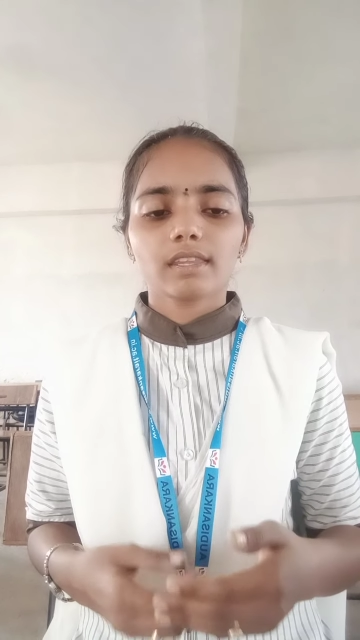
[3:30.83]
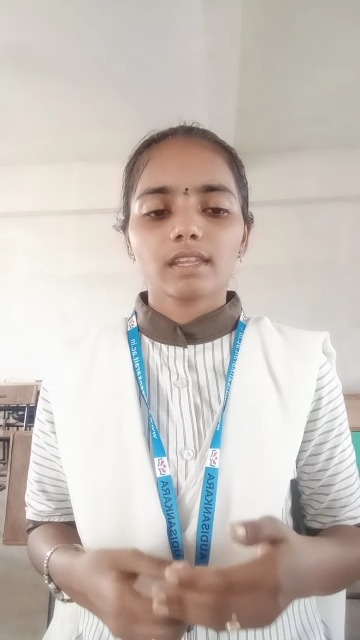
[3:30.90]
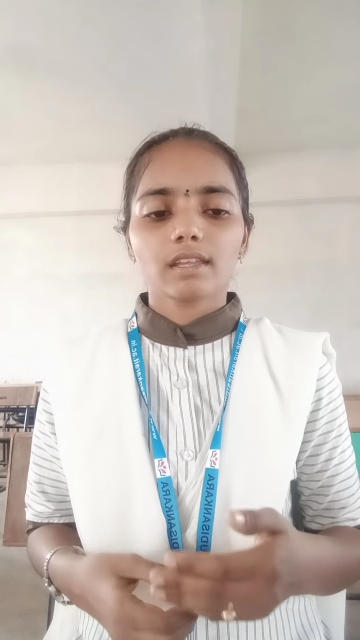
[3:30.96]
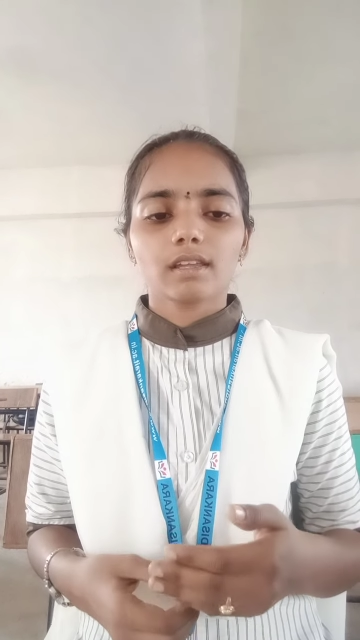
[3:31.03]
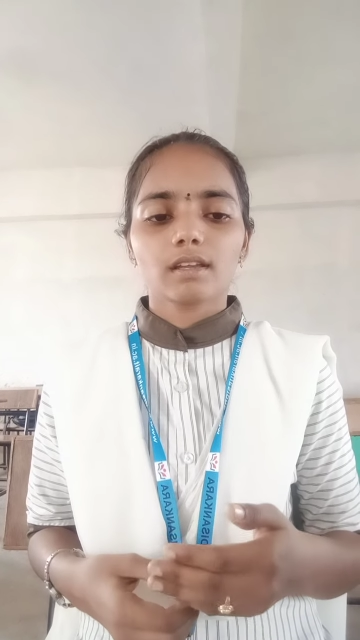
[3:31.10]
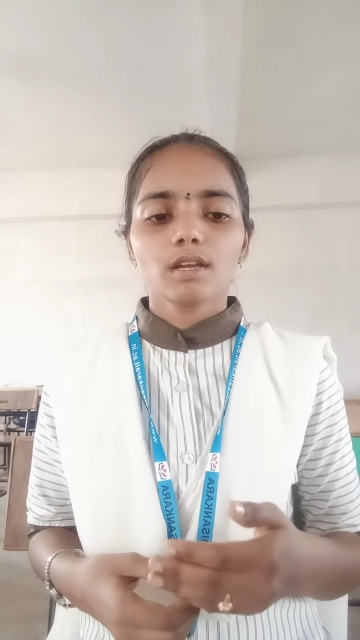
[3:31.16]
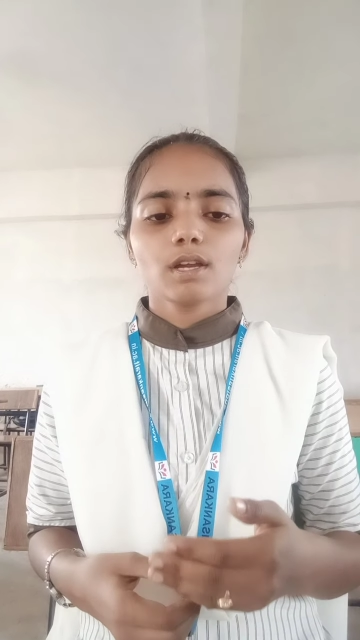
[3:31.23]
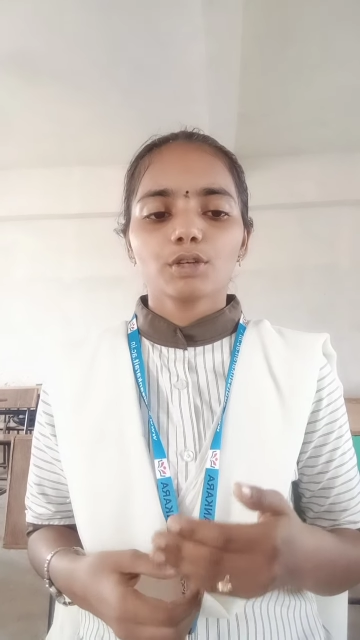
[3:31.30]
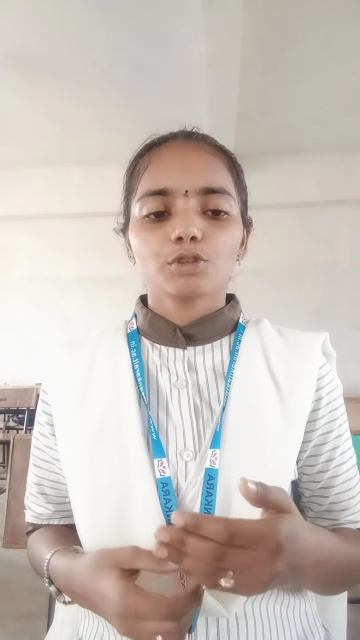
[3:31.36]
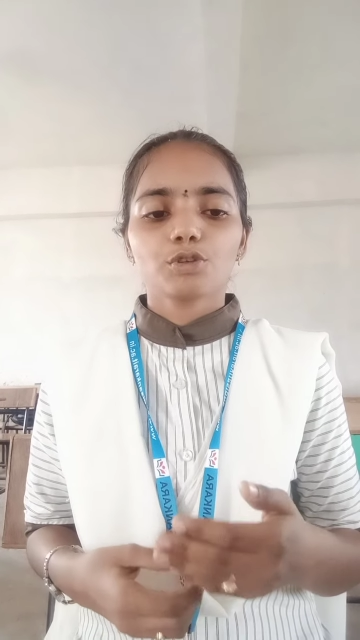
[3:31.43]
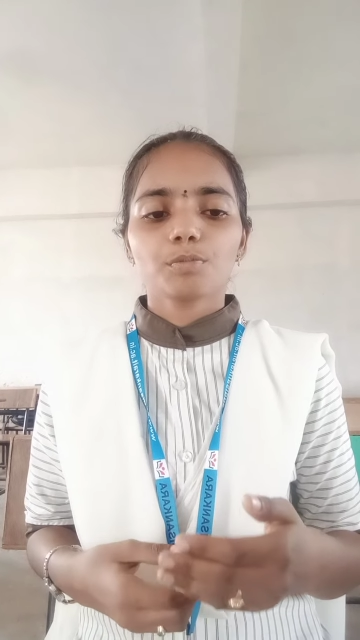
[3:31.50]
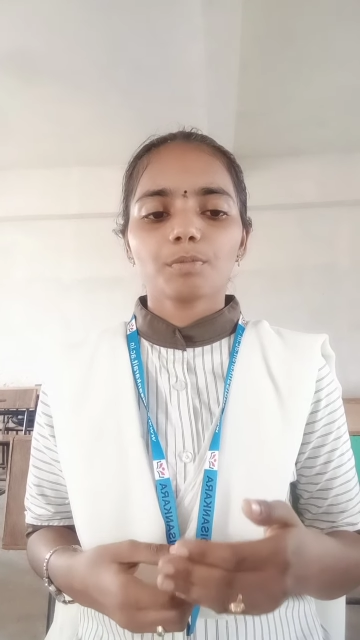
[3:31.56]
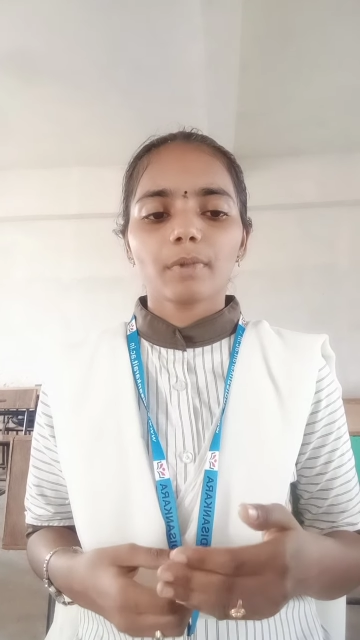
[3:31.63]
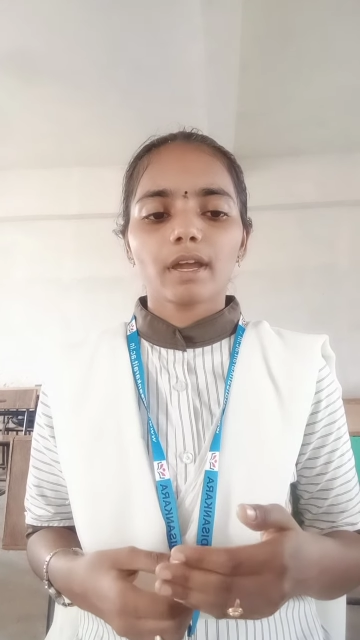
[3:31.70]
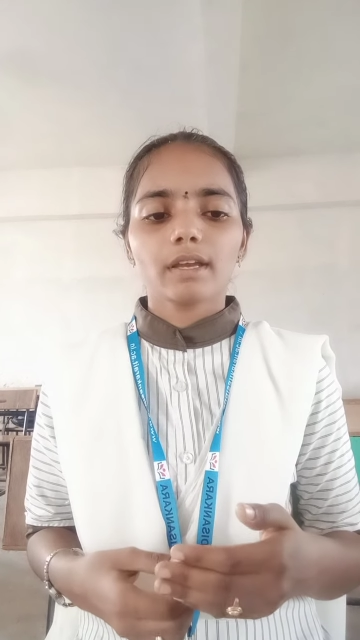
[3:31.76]
to
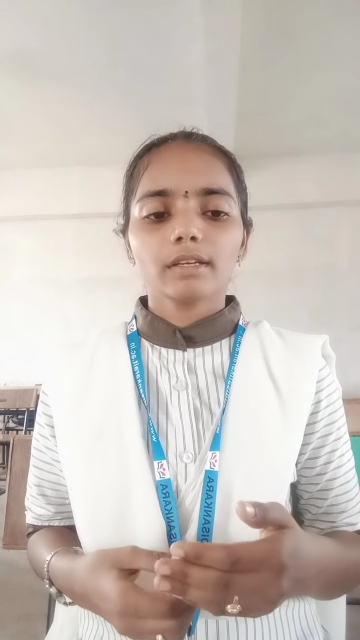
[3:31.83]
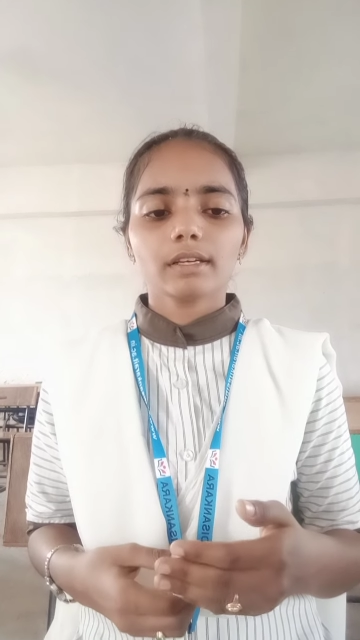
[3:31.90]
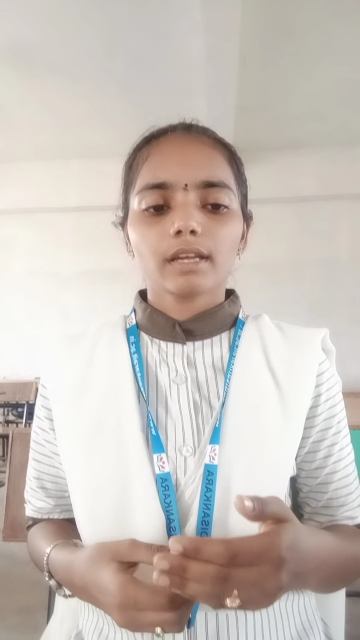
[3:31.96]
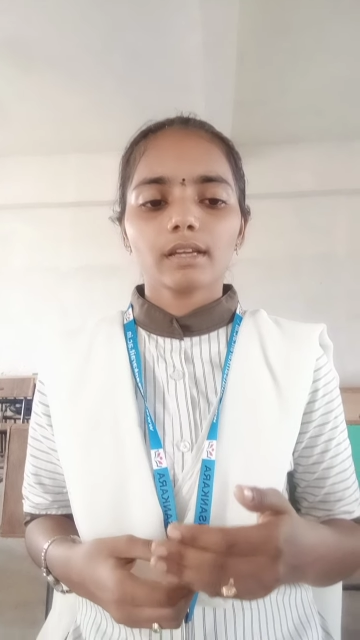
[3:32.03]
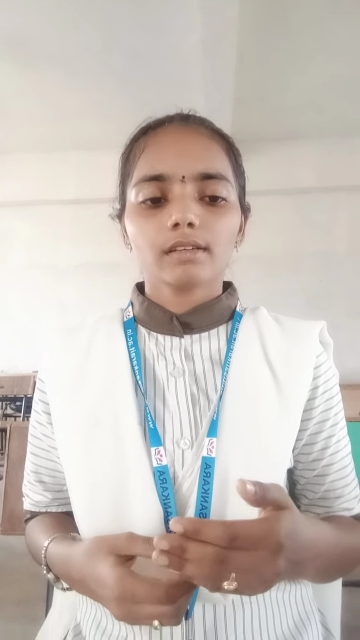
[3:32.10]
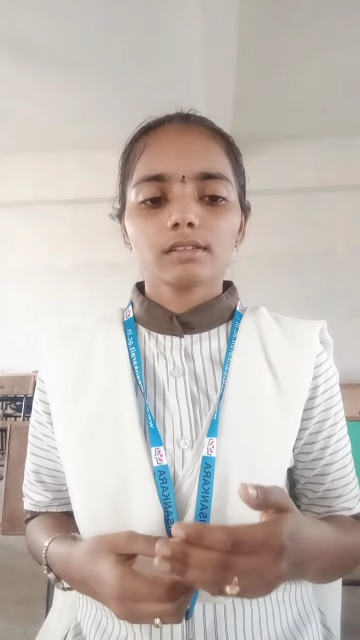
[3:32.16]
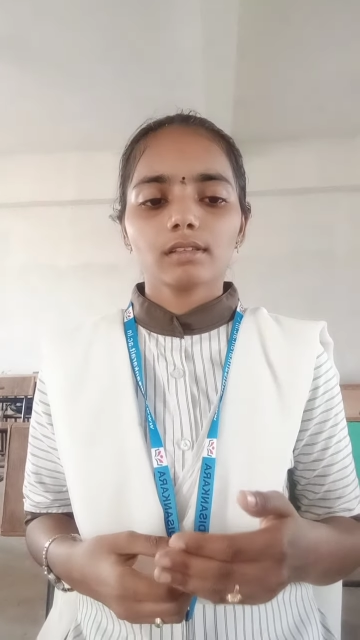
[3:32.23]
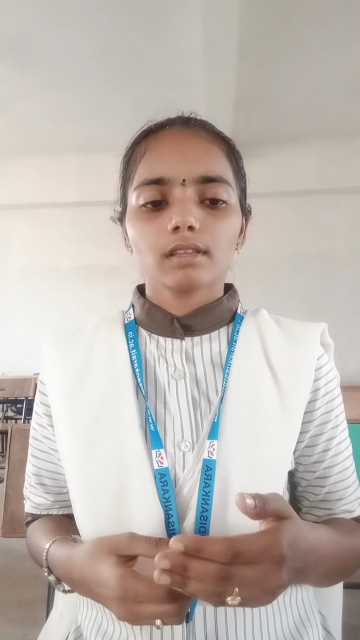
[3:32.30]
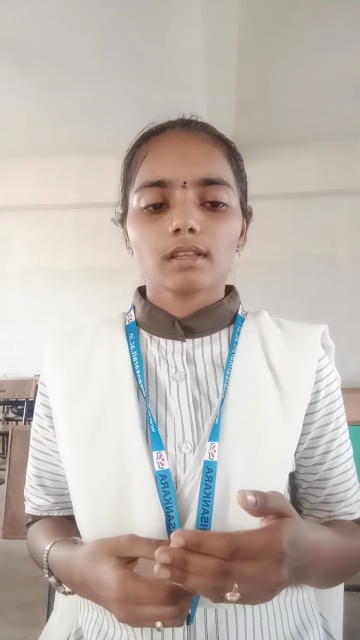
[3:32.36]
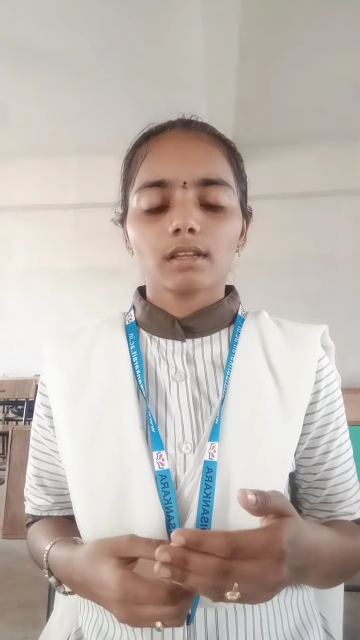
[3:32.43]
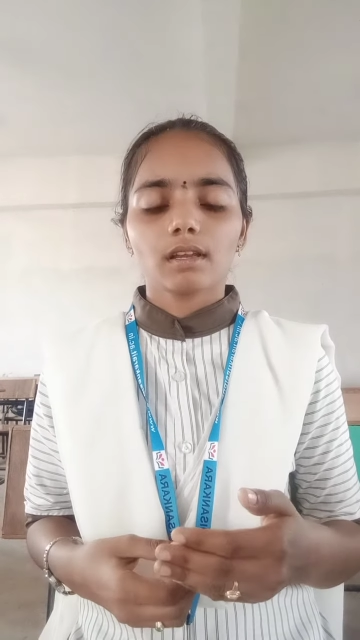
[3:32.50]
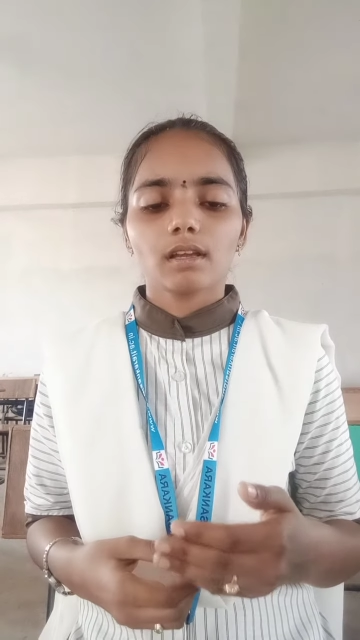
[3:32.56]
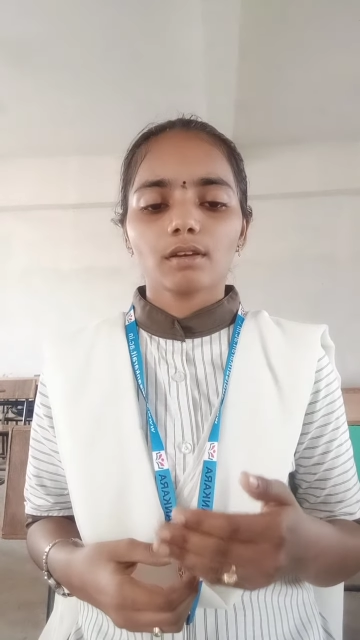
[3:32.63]
maintain the